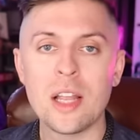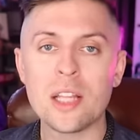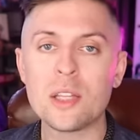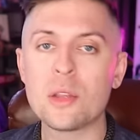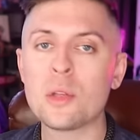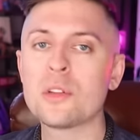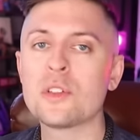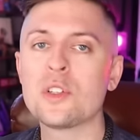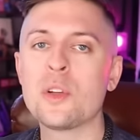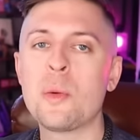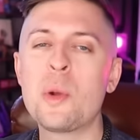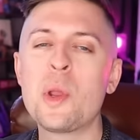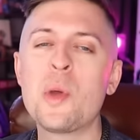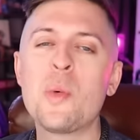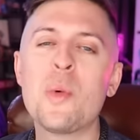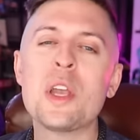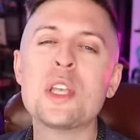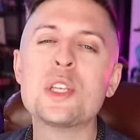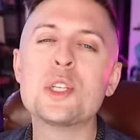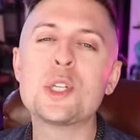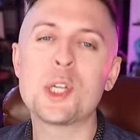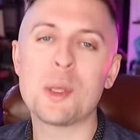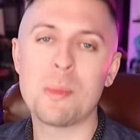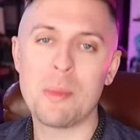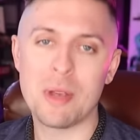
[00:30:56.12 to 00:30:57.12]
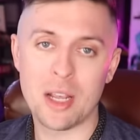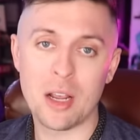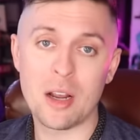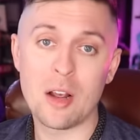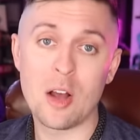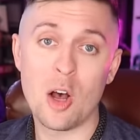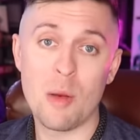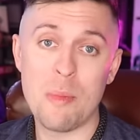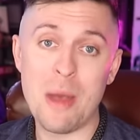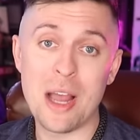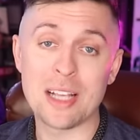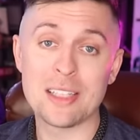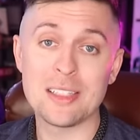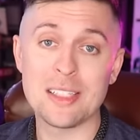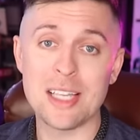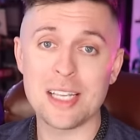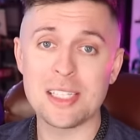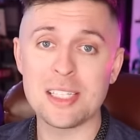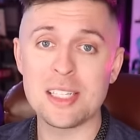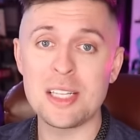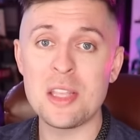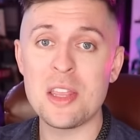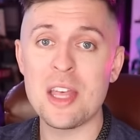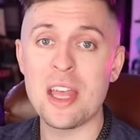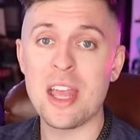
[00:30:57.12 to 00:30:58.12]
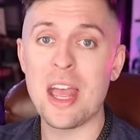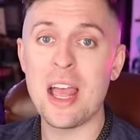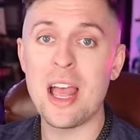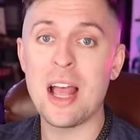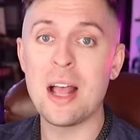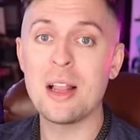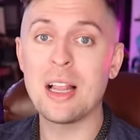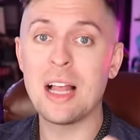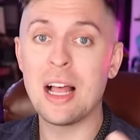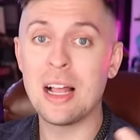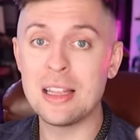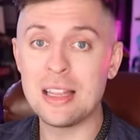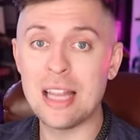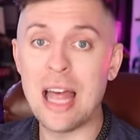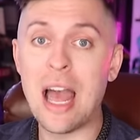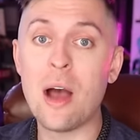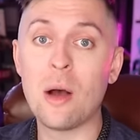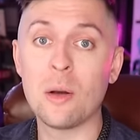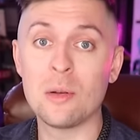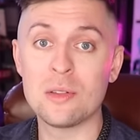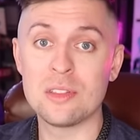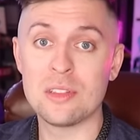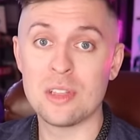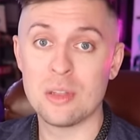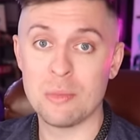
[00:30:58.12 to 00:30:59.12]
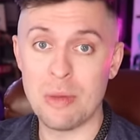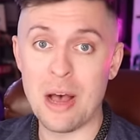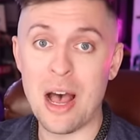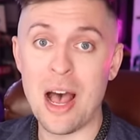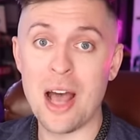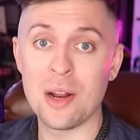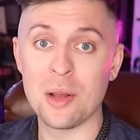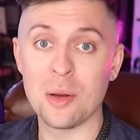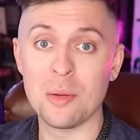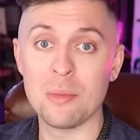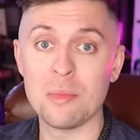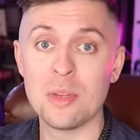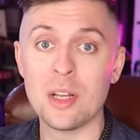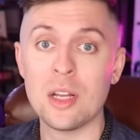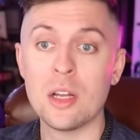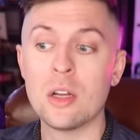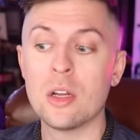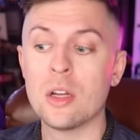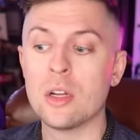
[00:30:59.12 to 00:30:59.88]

Like there's so many ways you can make a callback sexy that allows the bottom